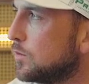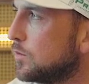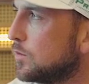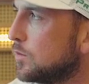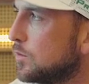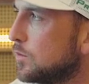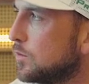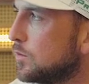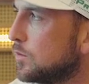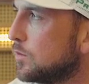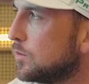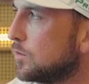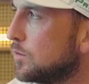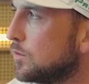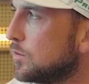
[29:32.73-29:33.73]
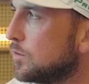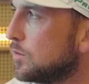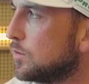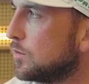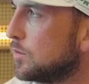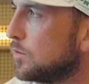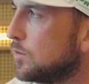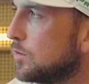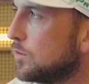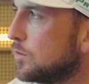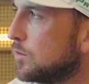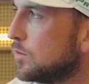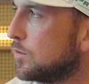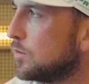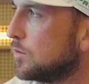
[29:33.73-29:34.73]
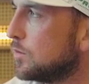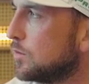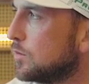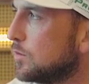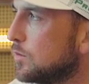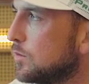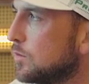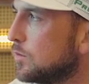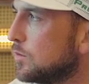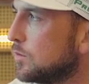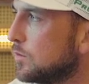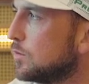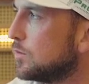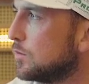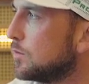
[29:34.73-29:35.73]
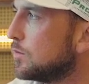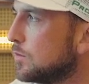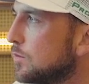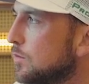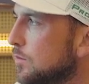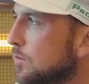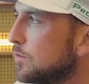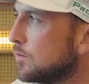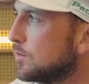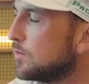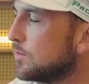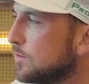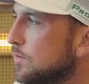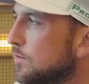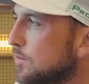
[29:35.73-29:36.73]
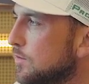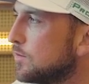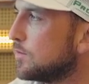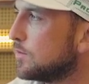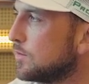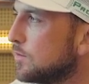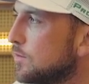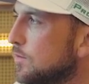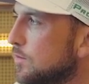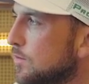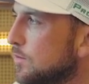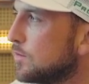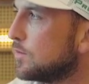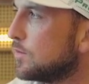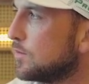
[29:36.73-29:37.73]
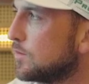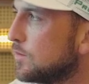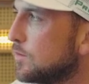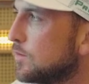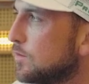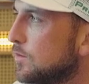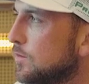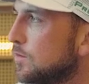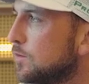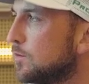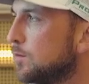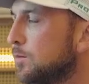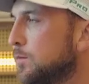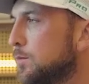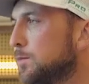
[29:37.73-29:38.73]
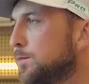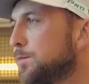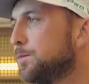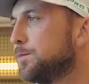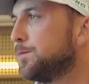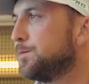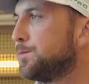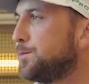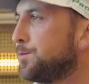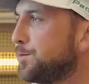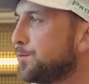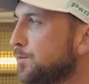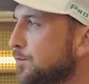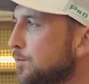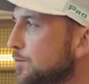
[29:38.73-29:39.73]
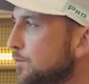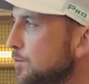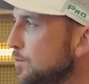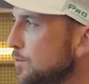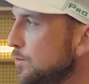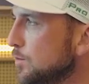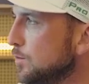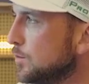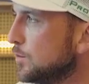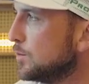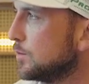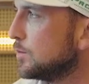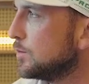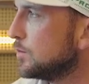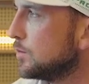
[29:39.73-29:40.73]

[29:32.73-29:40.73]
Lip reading: [no speech]